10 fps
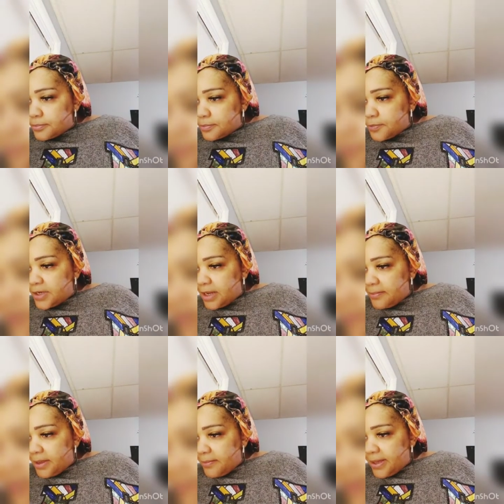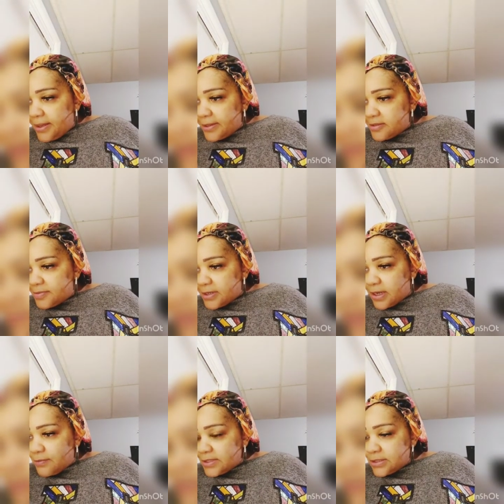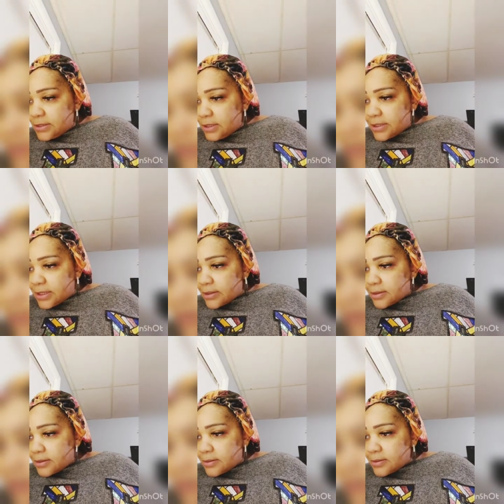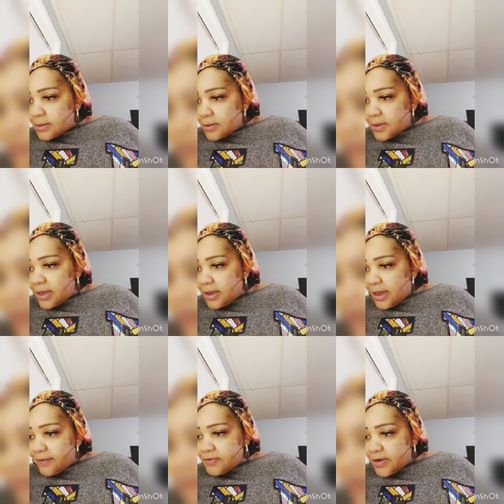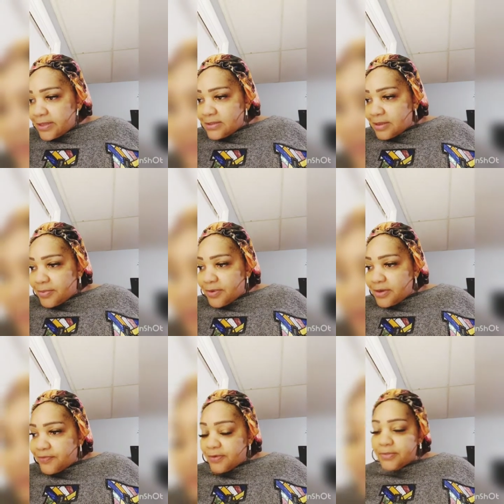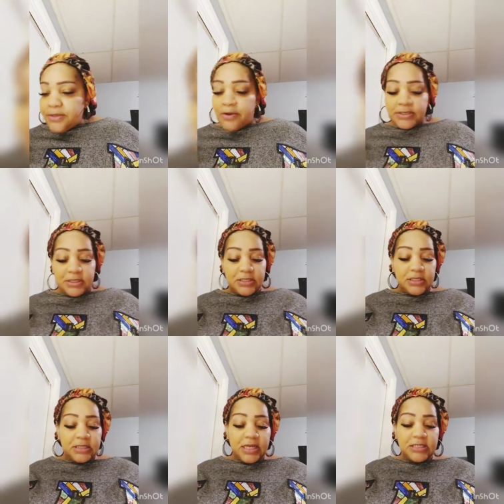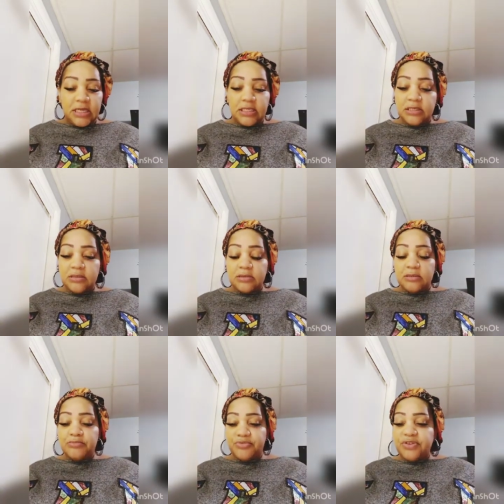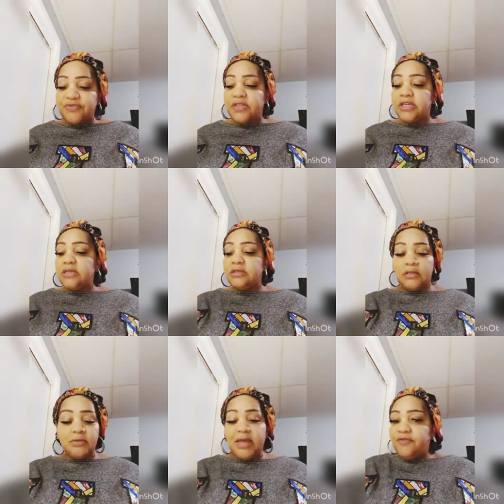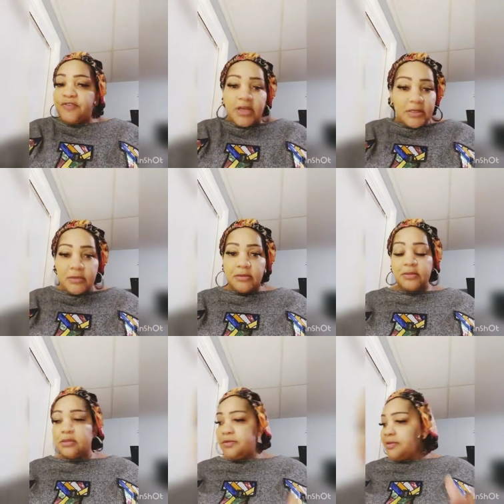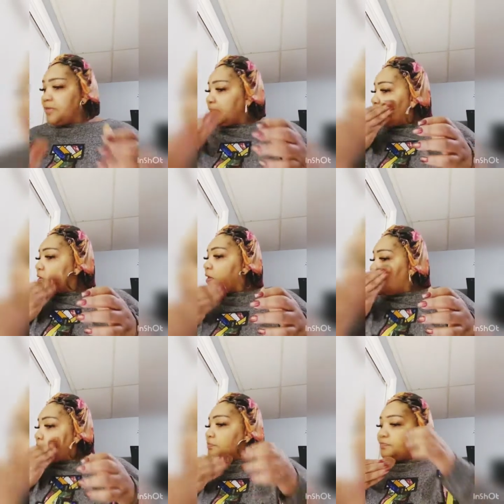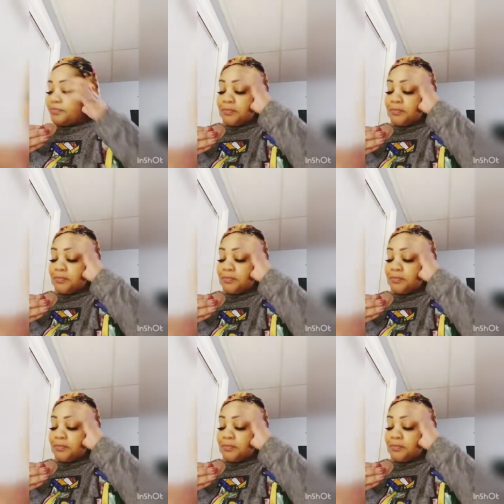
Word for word: when I met my husband, I wasn't looking, okay? After I separated from the narcissist, I dated briefly, you know, had fun, you know what I mean? Um,